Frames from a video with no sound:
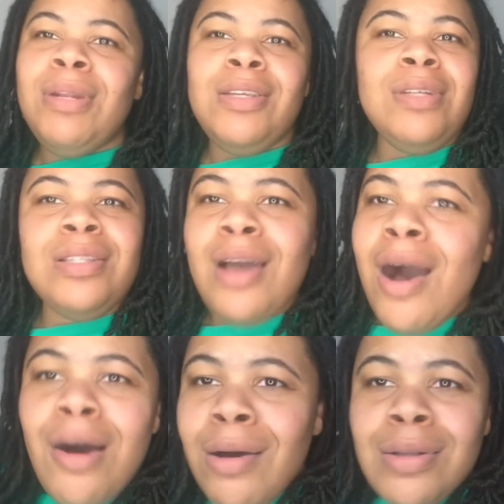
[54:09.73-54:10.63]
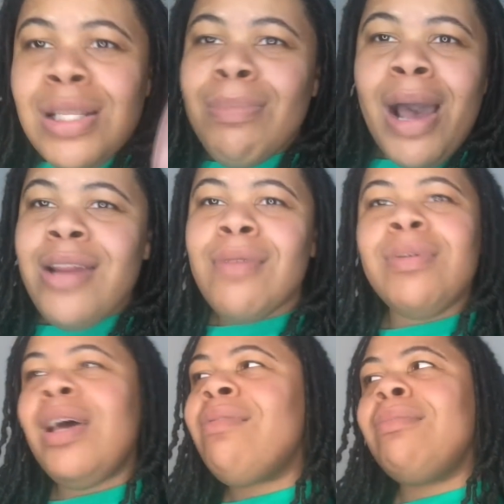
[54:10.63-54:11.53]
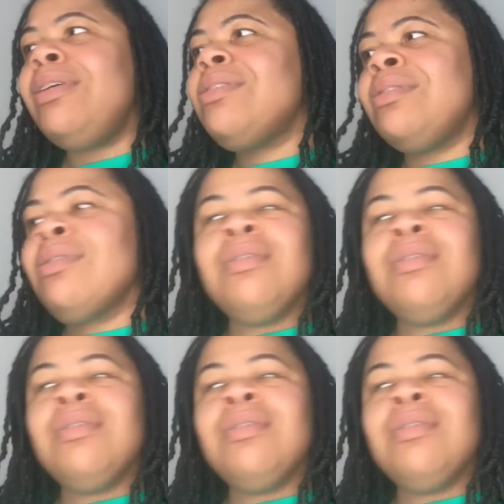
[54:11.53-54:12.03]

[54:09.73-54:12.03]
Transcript: and you need to call somebody or whatever, bitch.